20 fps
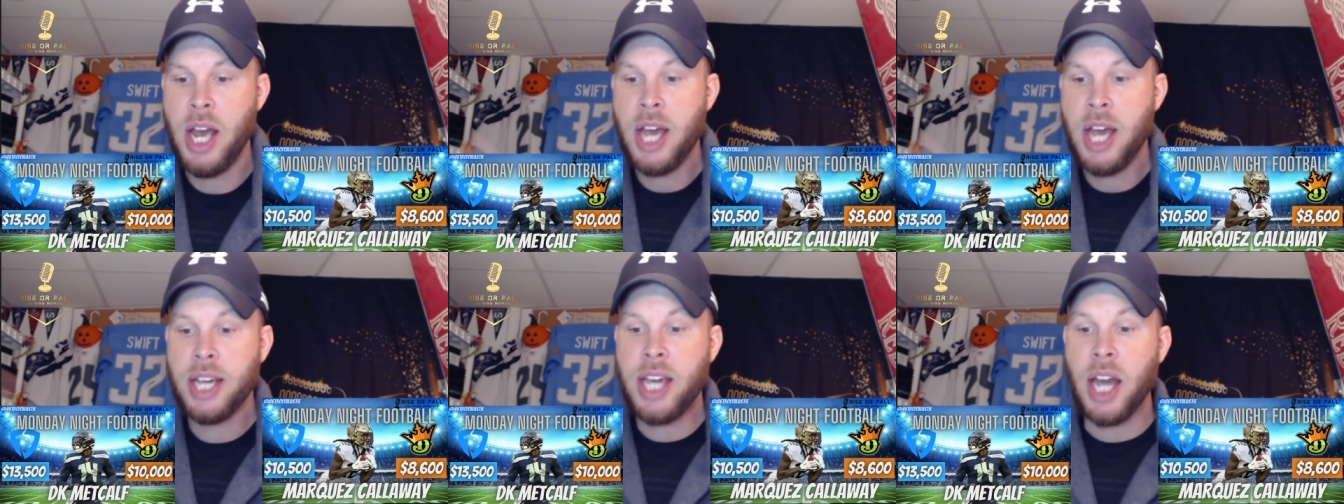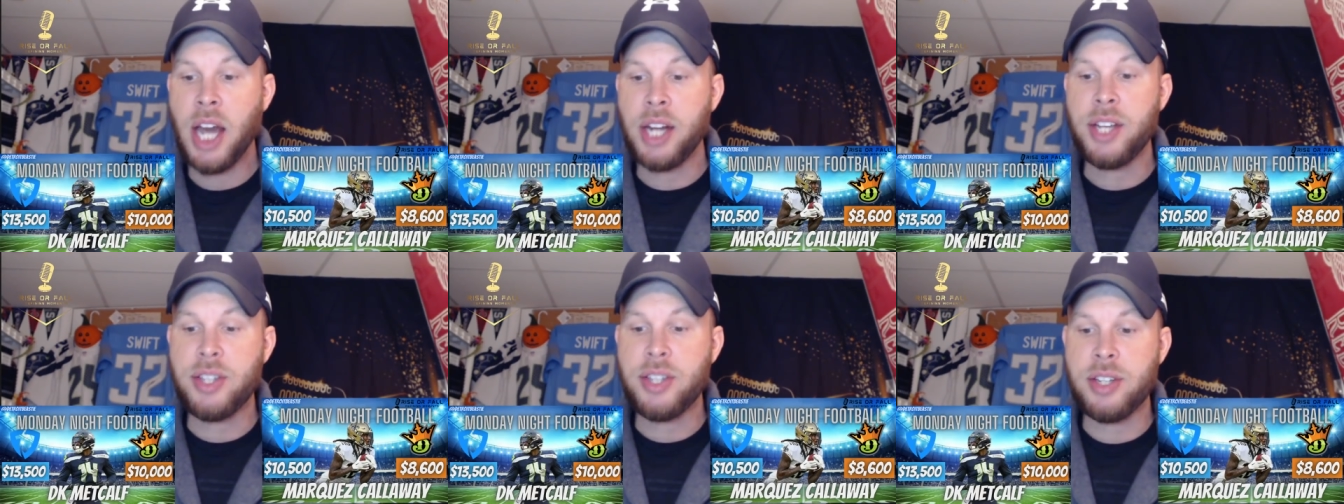
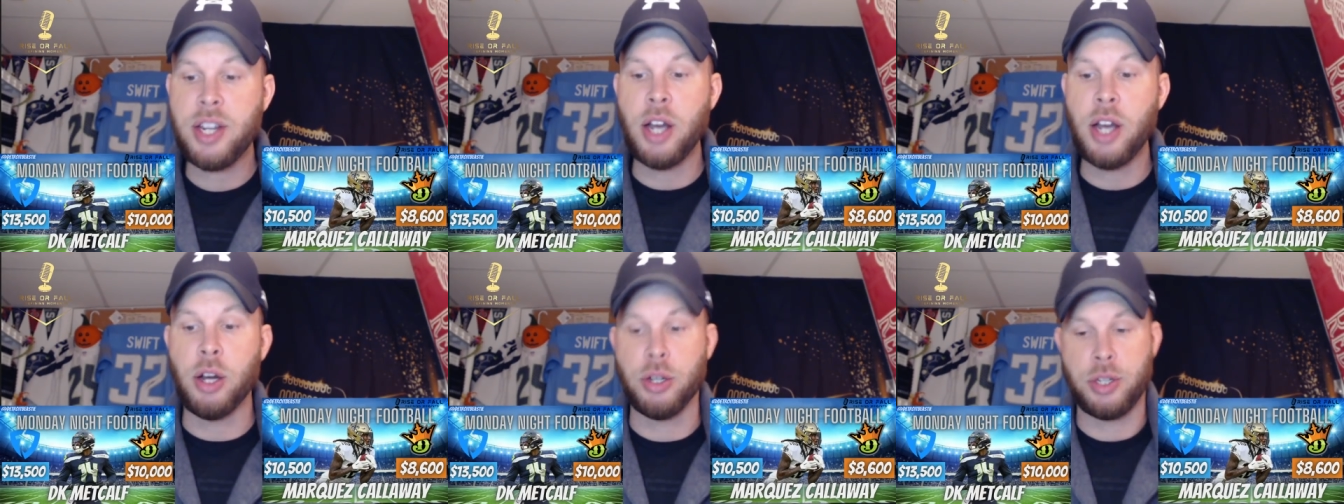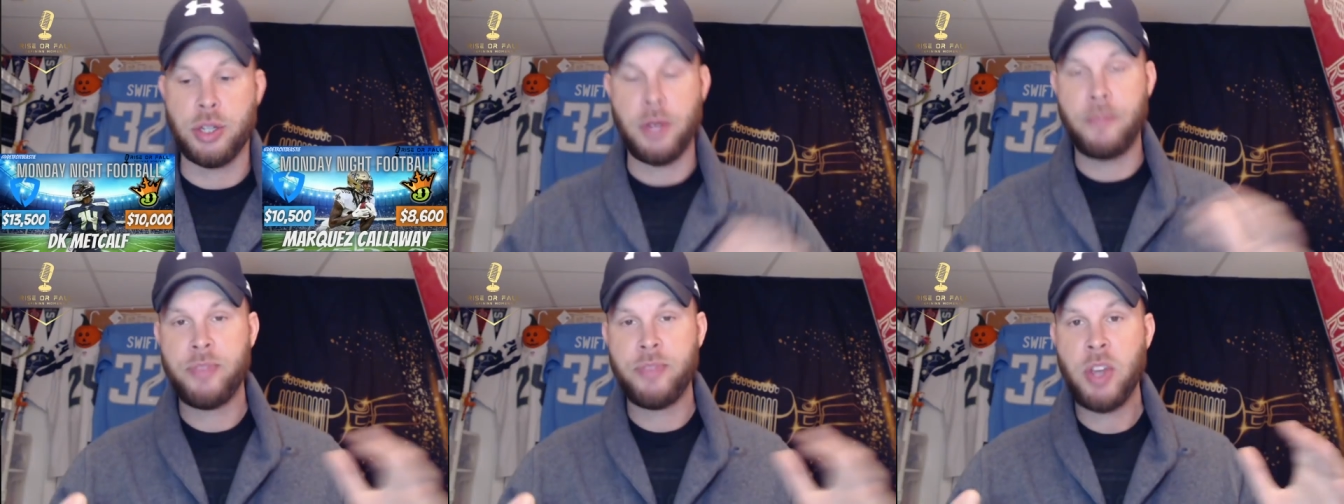Kenny
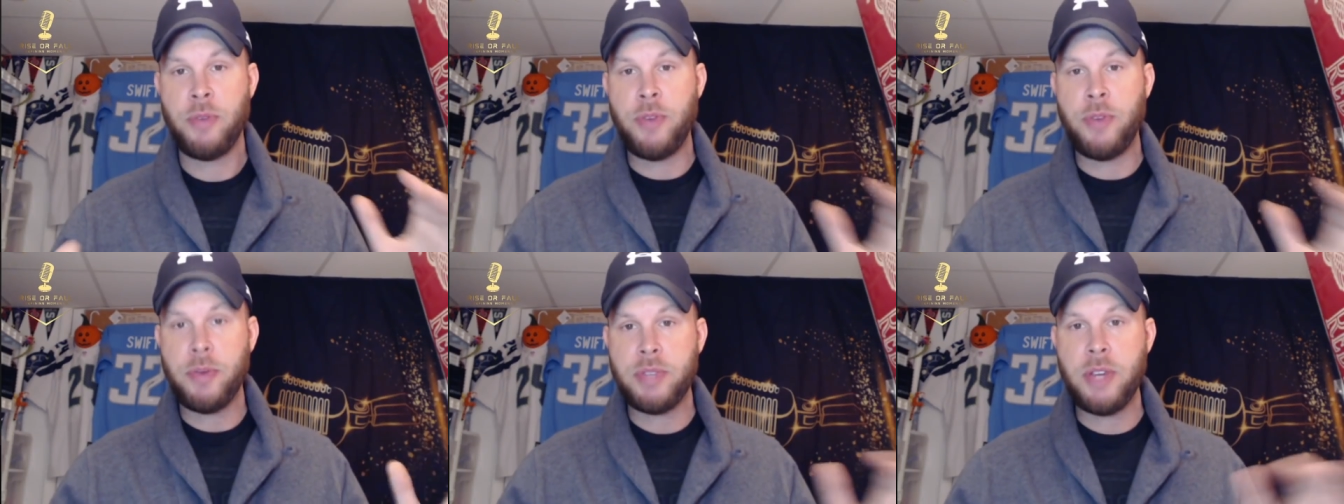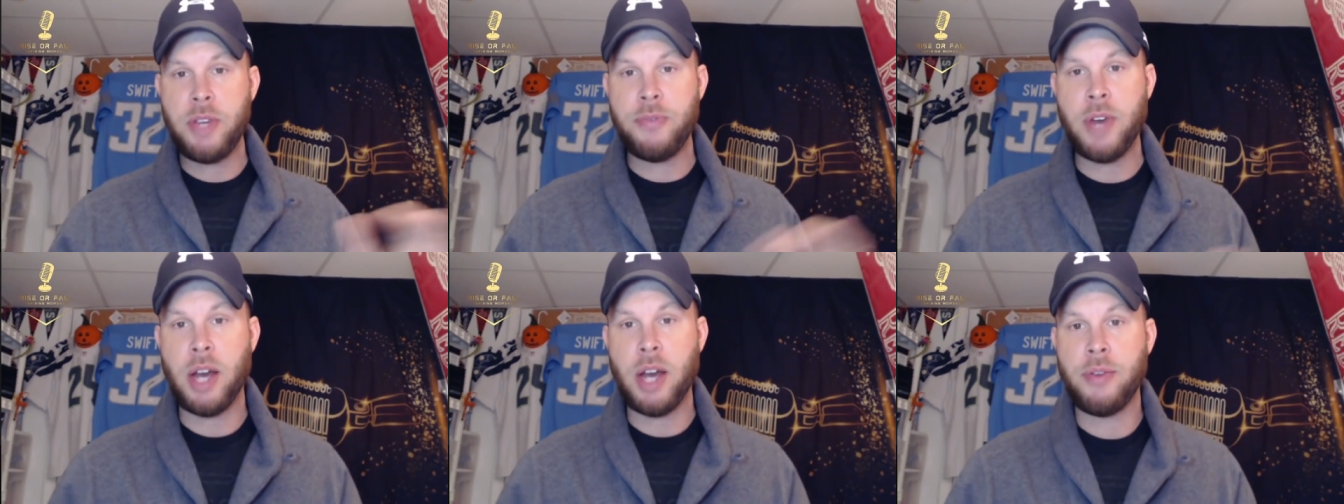Stills,
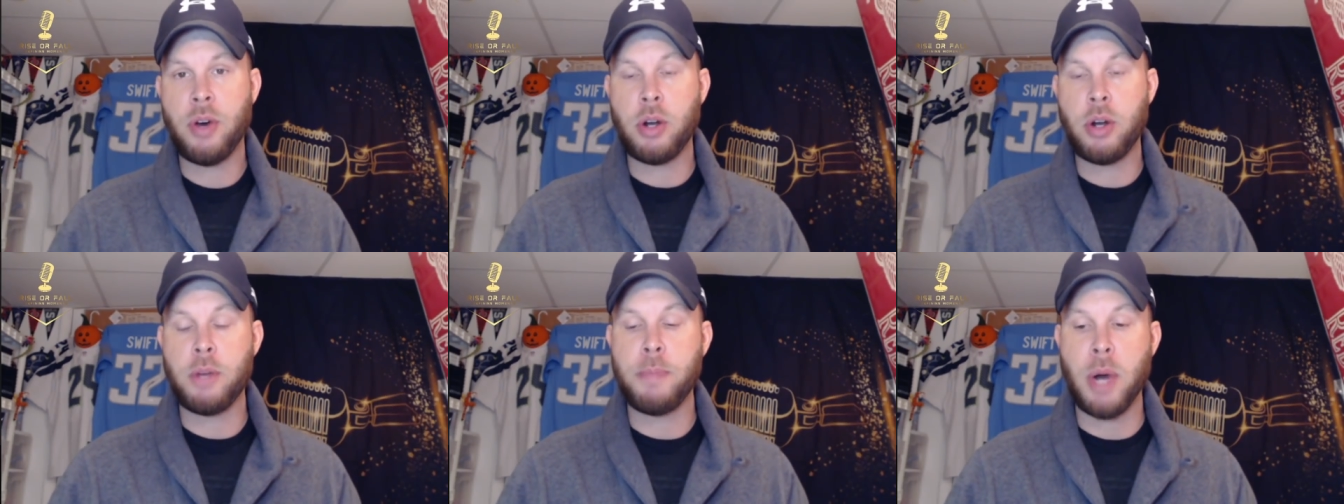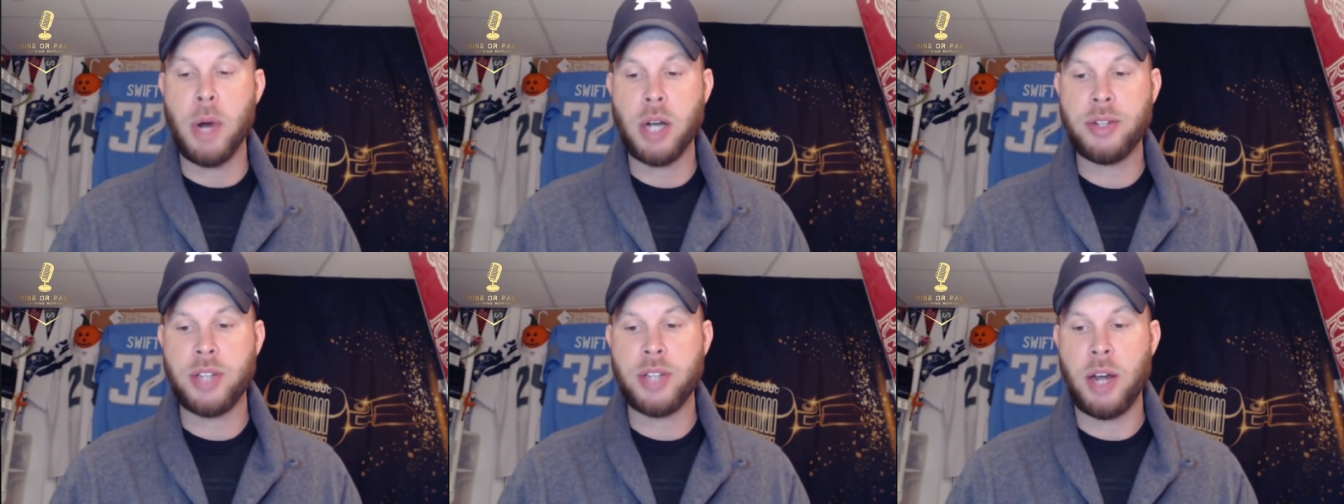fifty-five hundred
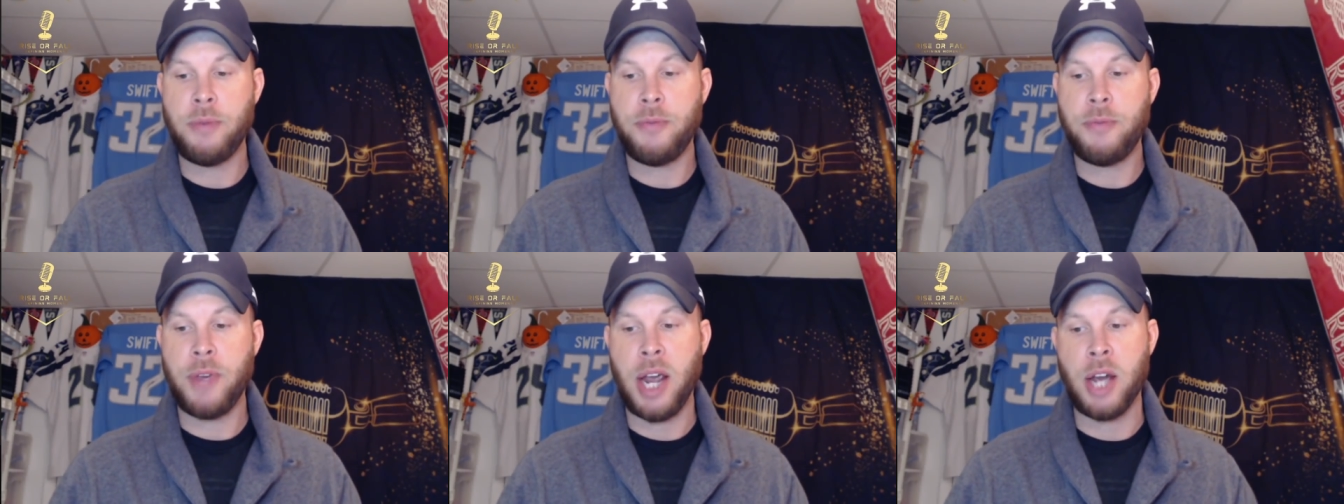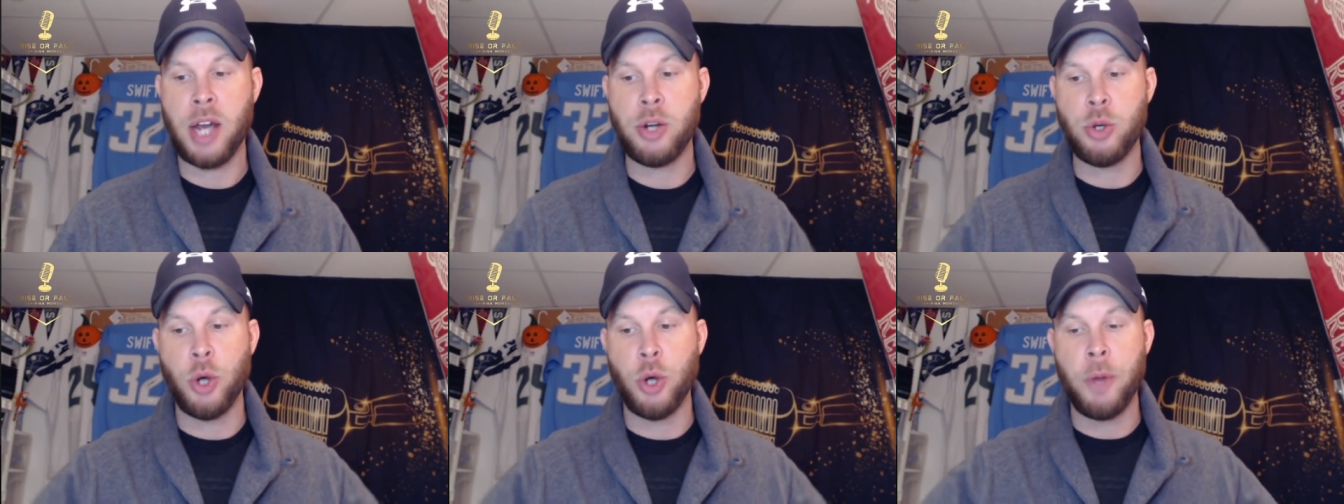bucks on
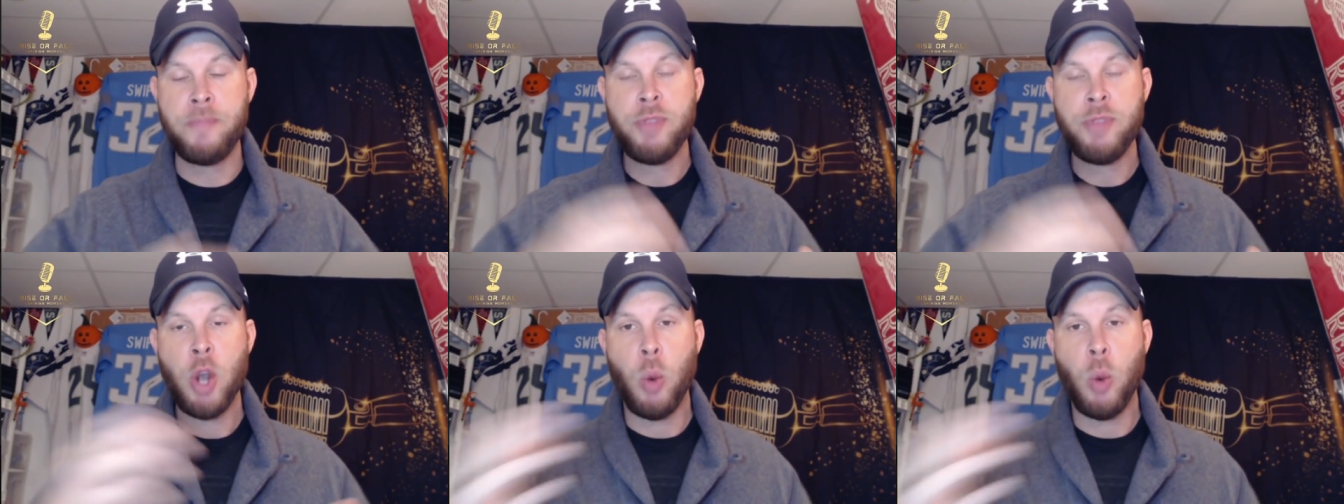FanDuel,